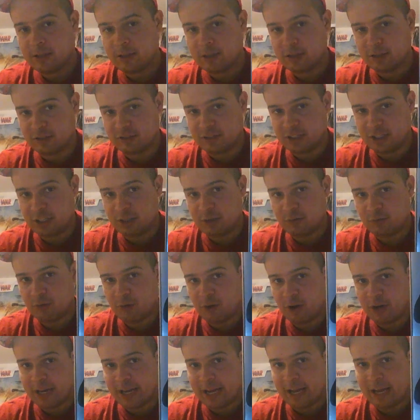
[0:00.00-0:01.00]
Casino
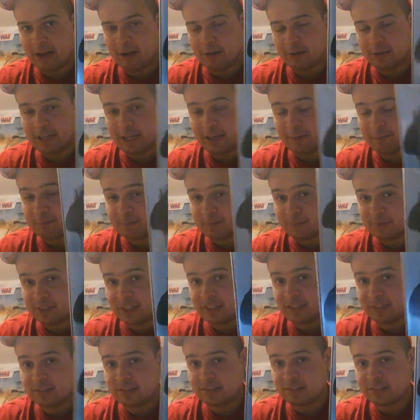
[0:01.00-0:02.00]
Royale. Yep,
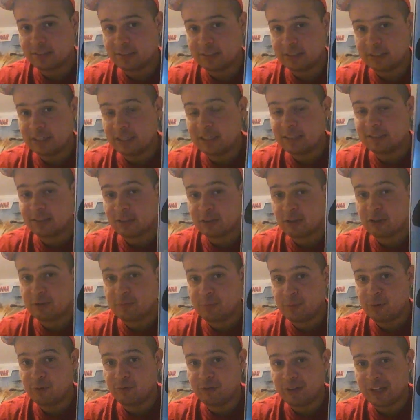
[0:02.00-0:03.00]
this is a
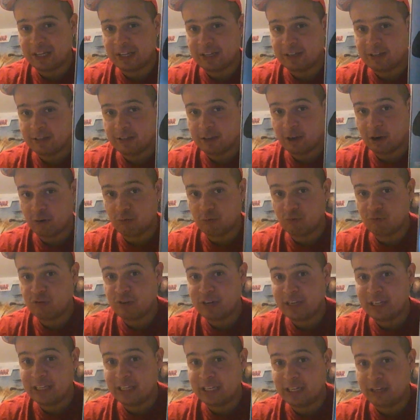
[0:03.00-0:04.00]
good movie, a
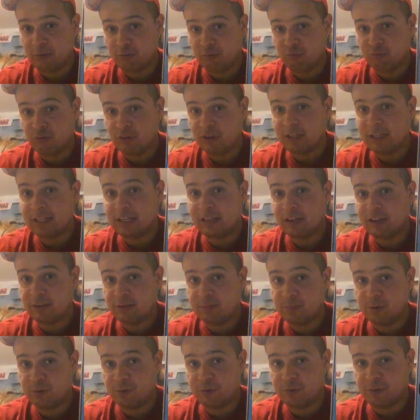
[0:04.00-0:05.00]
really, really
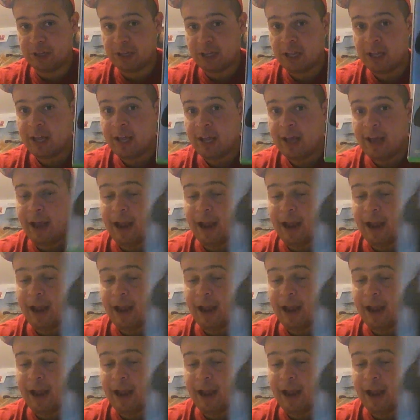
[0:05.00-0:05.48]
good movie.